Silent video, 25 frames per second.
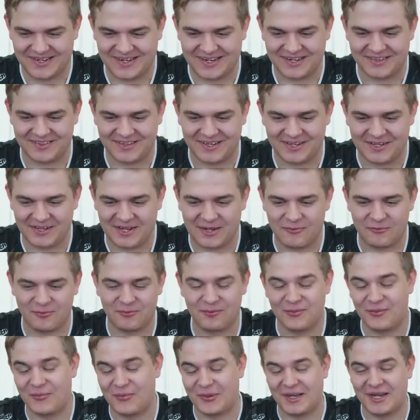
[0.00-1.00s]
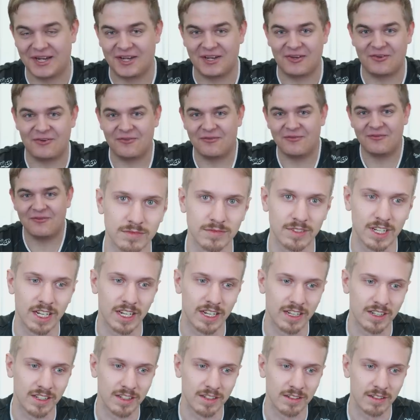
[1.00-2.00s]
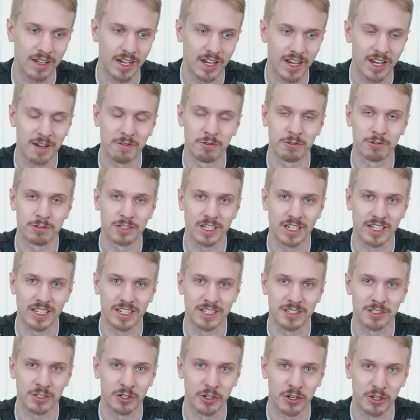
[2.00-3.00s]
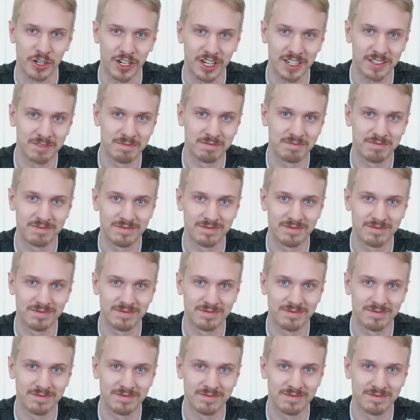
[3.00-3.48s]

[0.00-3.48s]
I think that would be Pengu. I, uh, I have to say it's Goga.